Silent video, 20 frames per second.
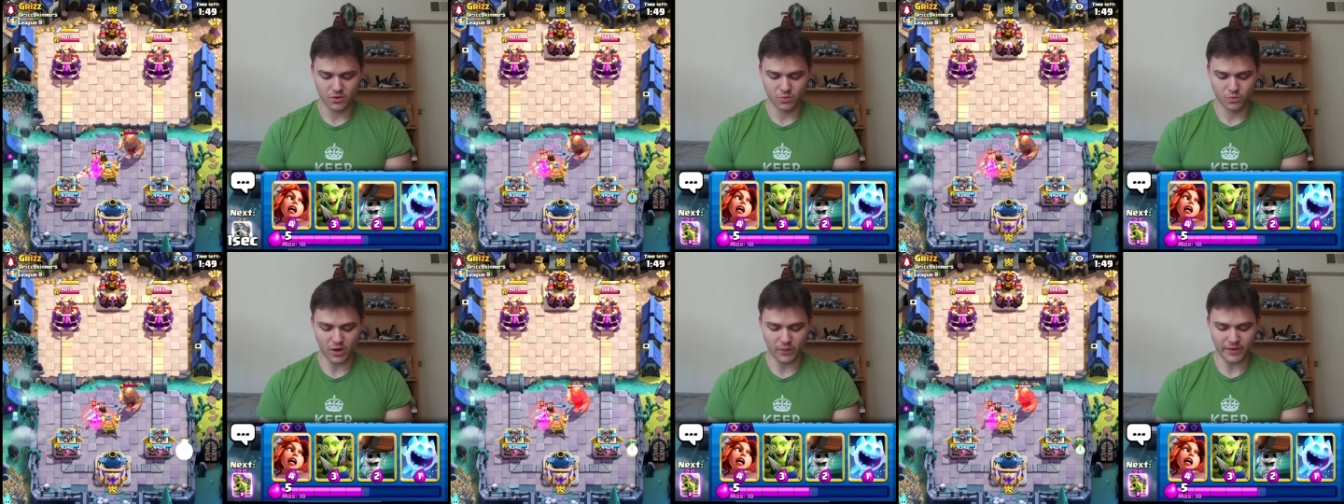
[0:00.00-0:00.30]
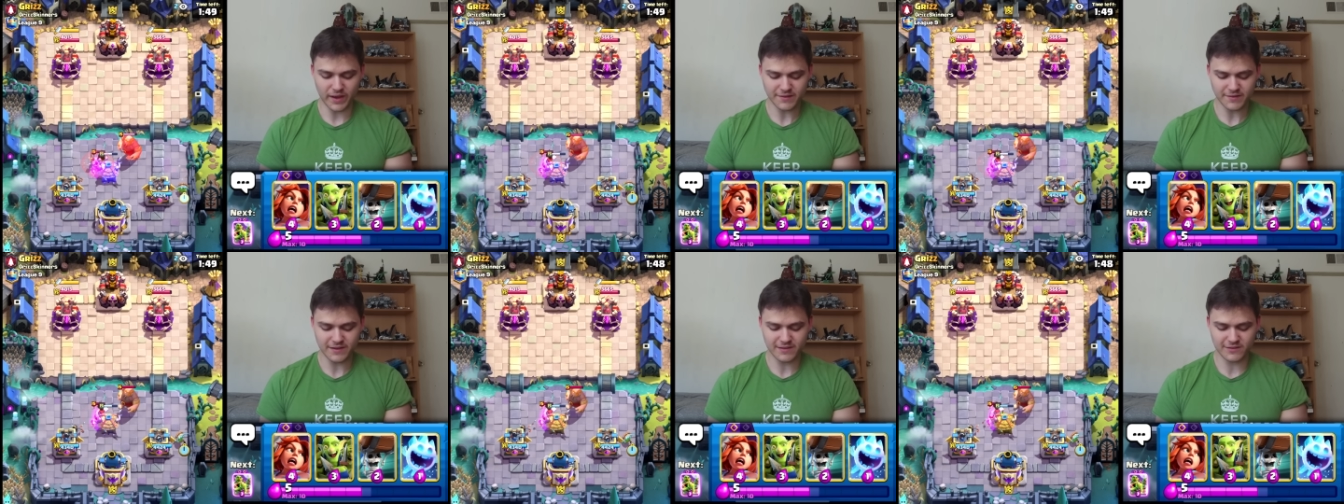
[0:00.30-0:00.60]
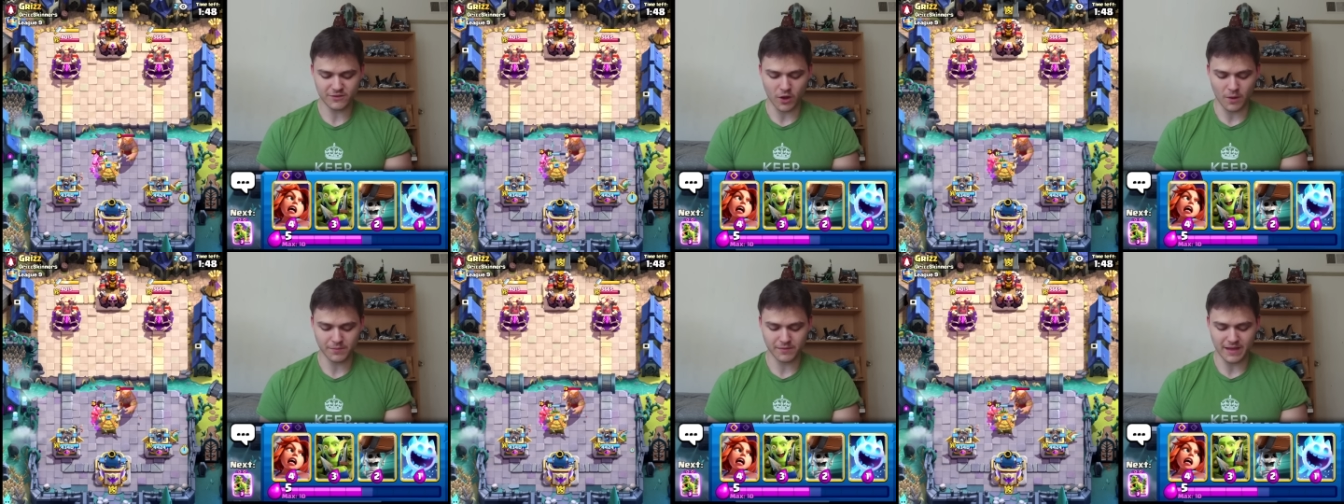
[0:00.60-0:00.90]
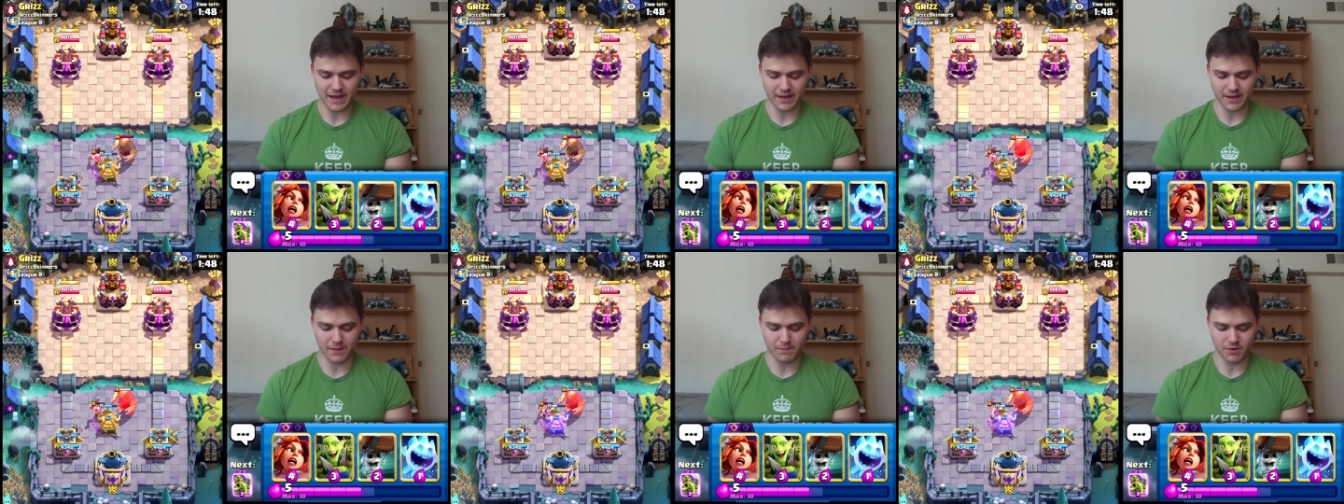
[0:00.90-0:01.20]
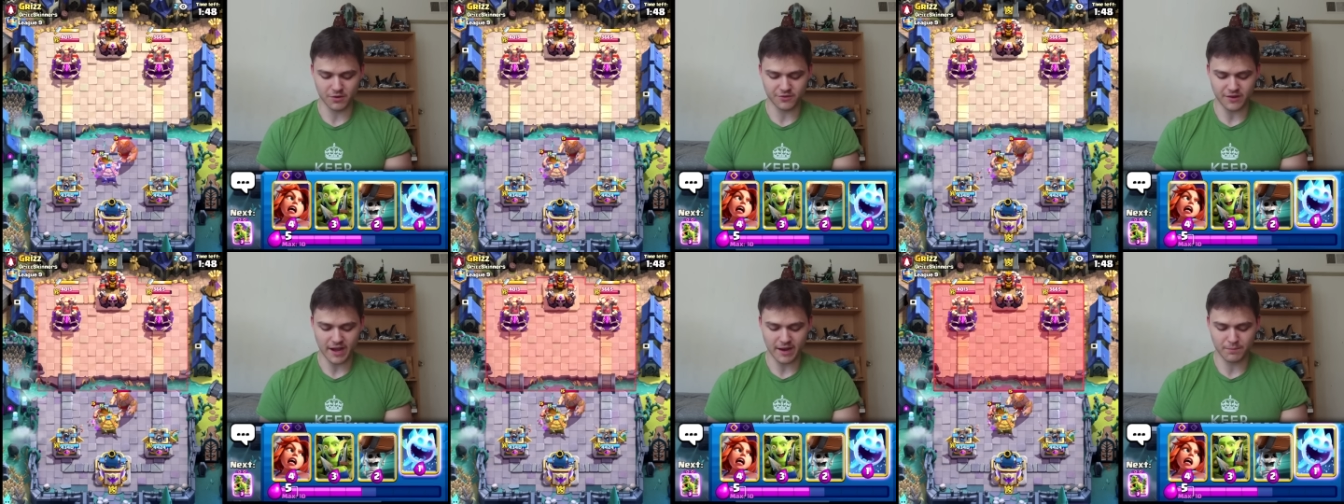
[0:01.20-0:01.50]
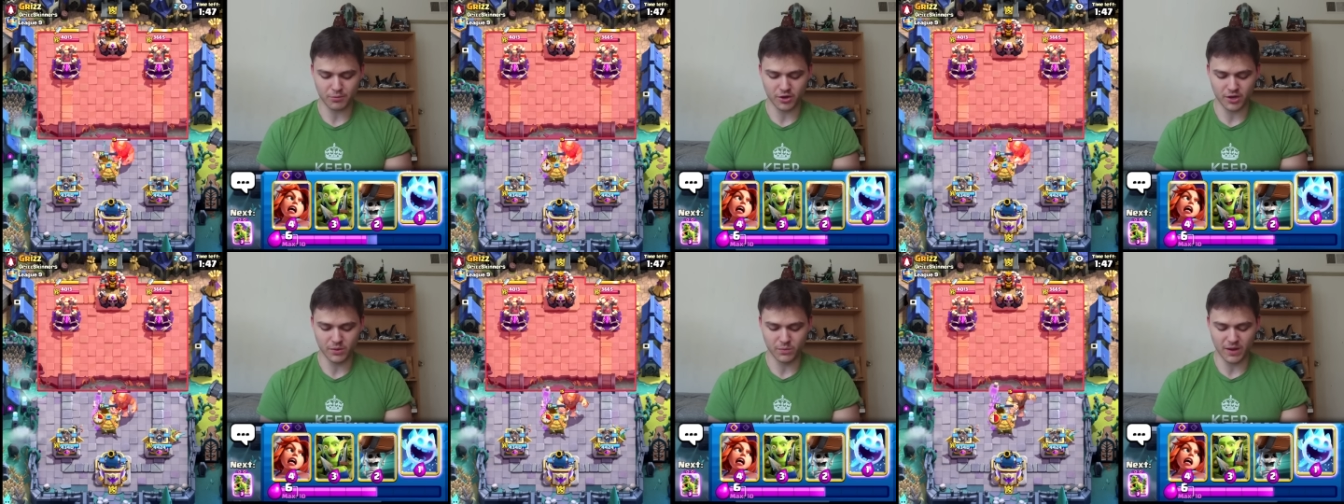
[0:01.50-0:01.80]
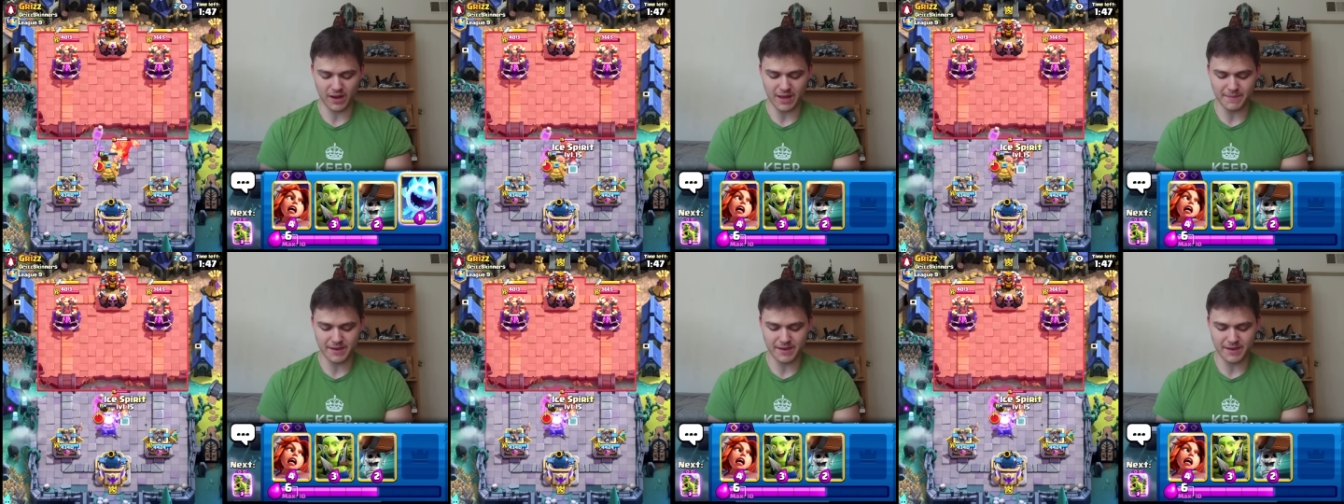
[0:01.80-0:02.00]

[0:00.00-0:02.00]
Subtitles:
Wow, we actually stopped that Lumberjack pretty well.